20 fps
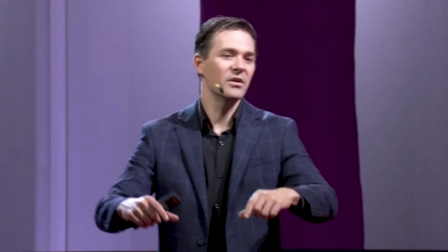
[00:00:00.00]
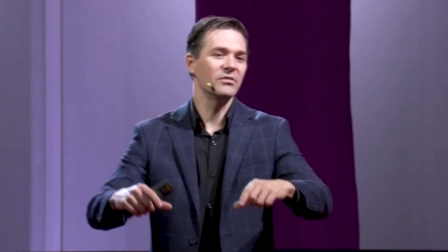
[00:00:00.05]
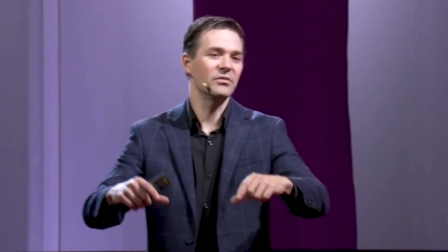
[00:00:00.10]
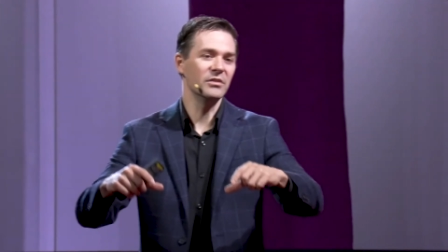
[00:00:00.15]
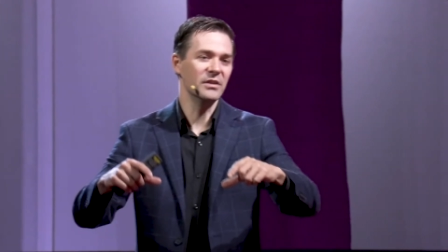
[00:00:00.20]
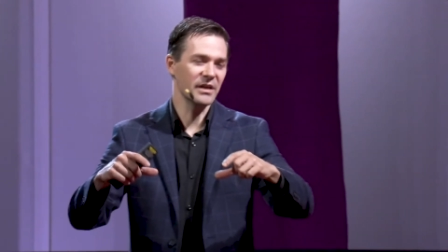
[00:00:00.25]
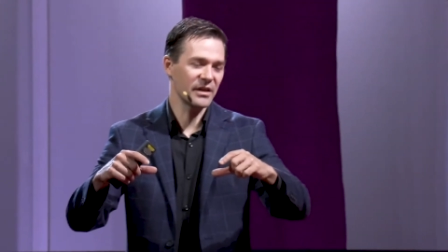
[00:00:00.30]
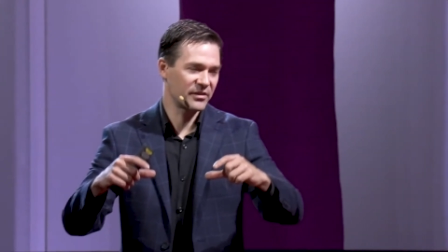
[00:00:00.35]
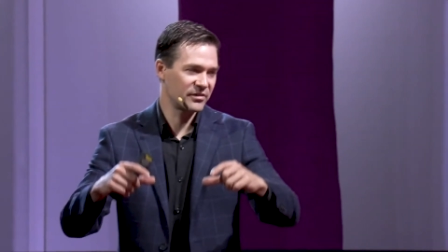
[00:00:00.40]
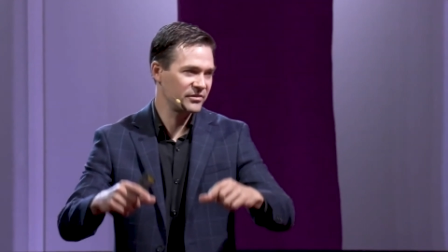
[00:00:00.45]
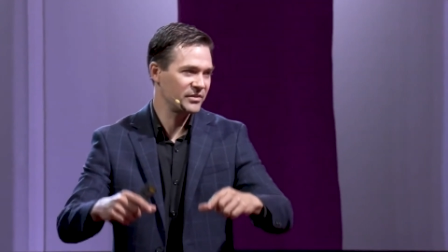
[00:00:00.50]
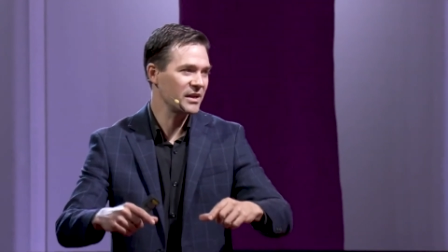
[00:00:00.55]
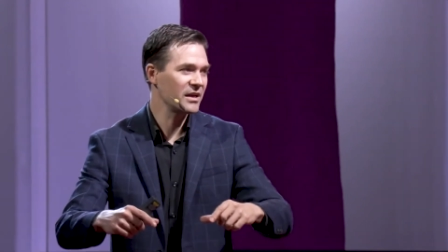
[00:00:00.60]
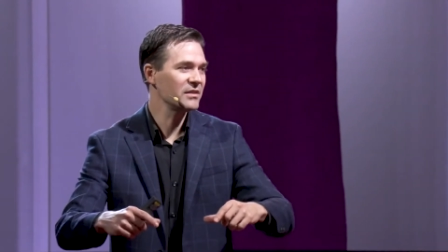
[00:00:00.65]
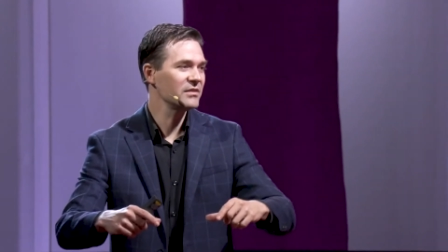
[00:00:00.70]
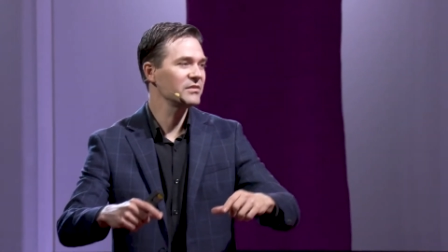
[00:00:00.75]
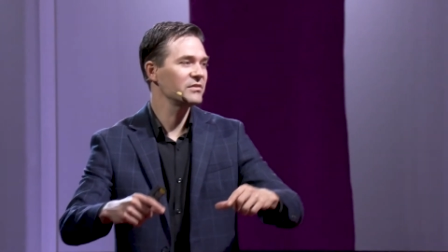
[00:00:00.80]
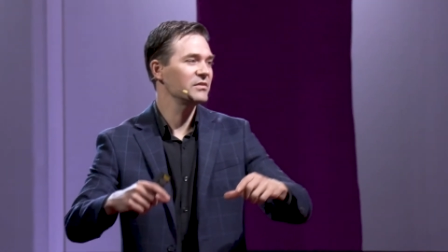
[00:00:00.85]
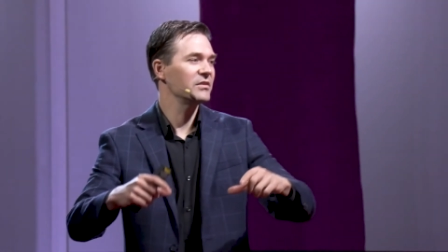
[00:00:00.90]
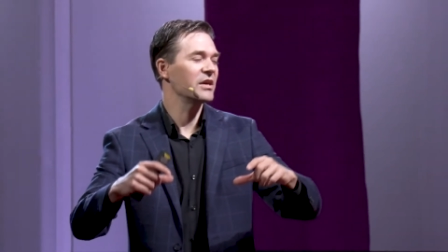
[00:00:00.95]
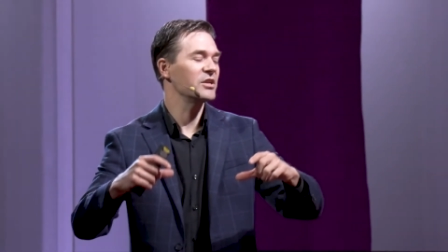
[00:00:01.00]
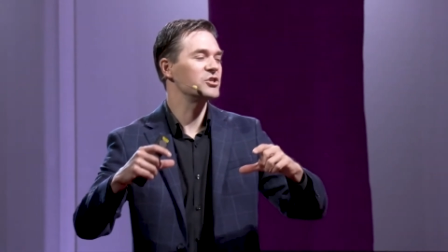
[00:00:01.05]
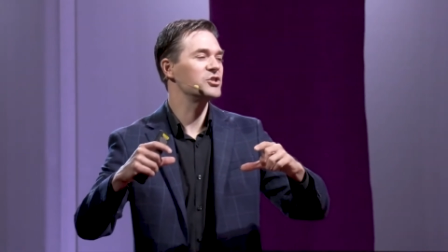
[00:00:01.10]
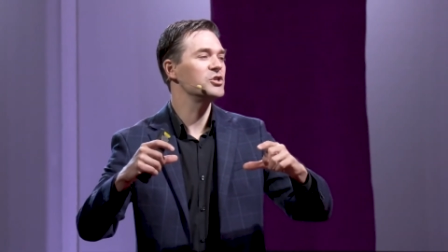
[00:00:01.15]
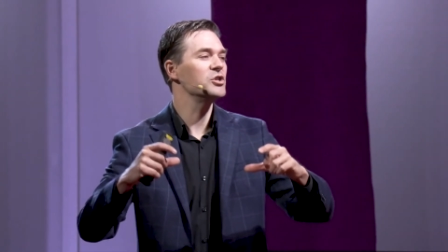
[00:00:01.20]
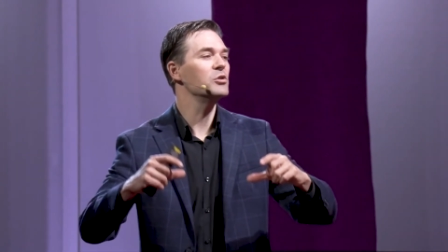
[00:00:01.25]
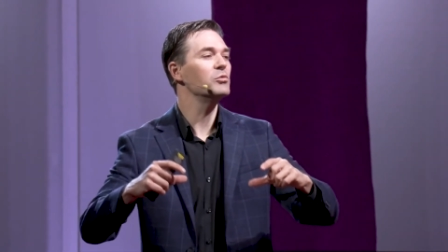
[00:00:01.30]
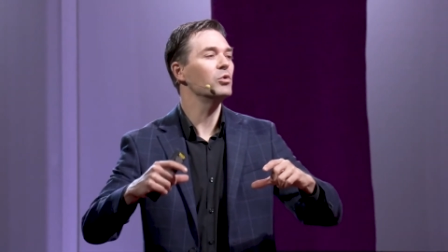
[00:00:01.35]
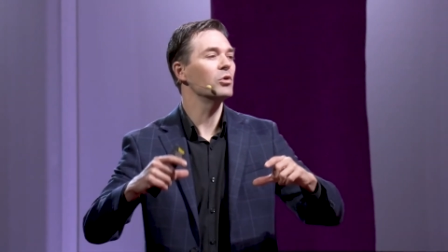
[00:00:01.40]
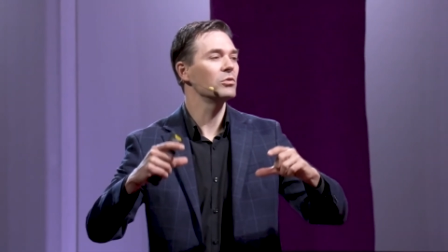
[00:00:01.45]
to the extent that
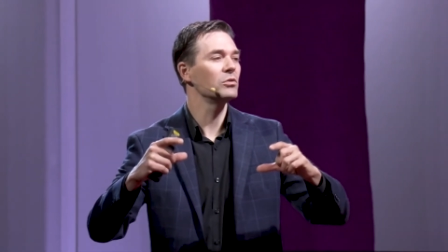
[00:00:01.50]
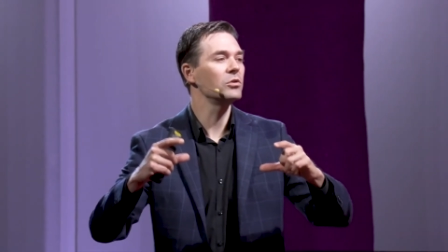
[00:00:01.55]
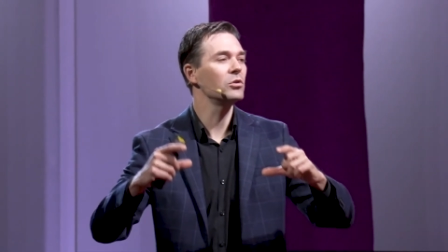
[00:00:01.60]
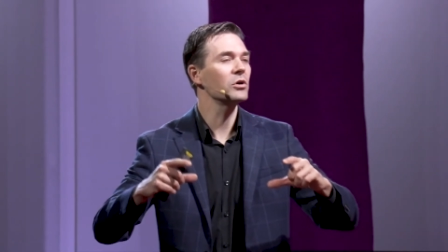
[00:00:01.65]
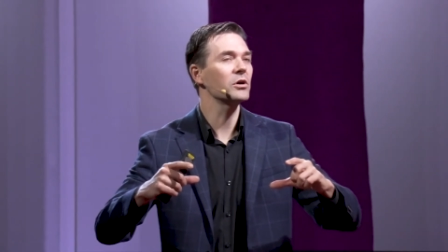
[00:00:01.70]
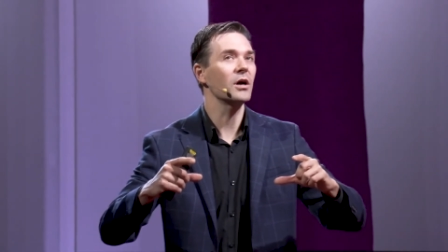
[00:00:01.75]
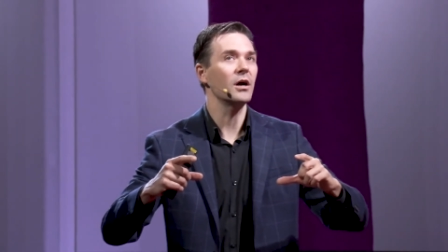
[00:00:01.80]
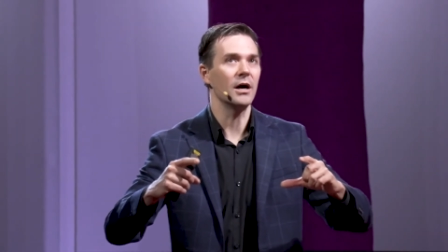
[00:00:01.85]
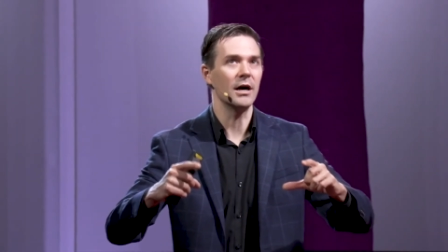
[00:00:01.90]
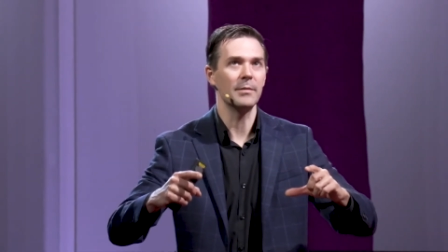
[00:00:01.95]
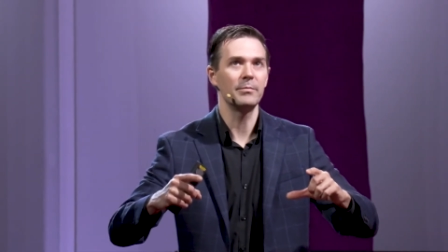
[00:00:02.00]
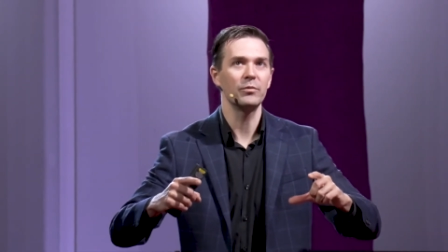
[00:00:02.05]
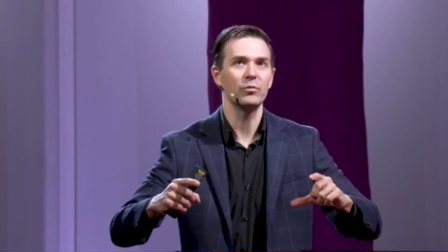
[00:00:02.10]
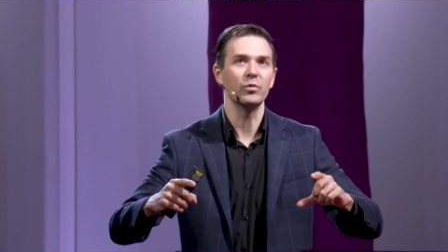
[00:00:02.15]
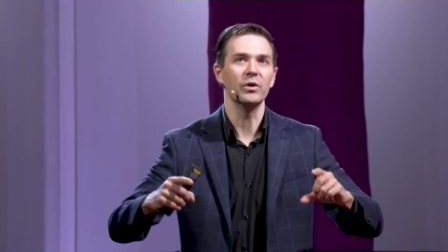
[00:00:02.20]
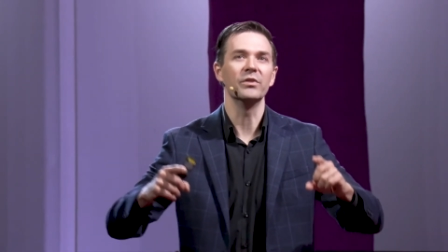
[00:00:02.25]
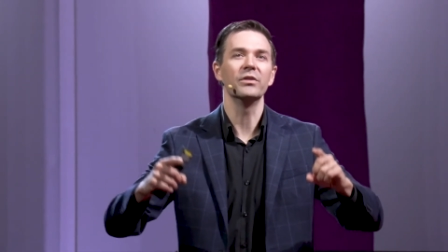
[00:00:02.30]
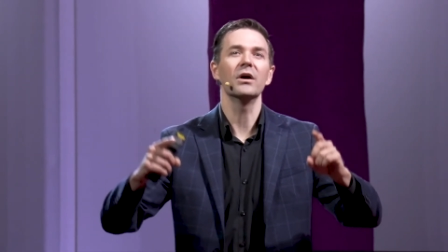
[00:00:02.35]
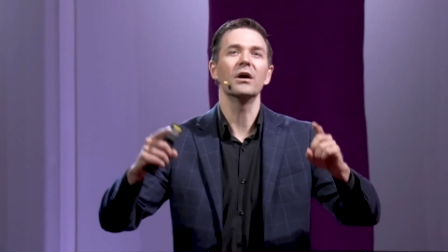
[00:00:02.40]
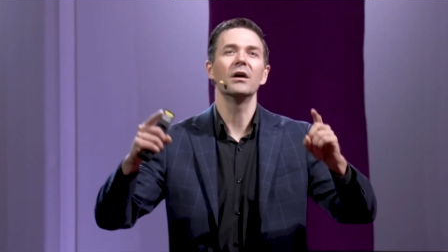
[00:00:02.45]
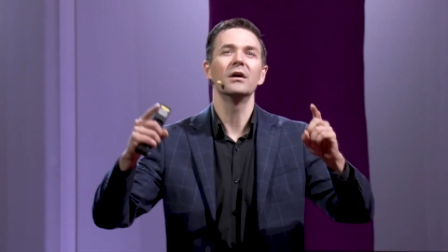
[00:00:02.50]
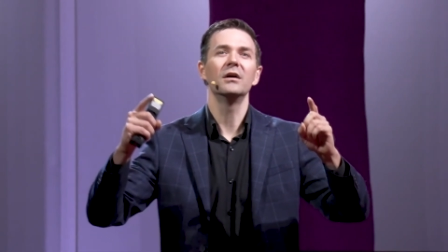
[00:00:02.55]
you will look up with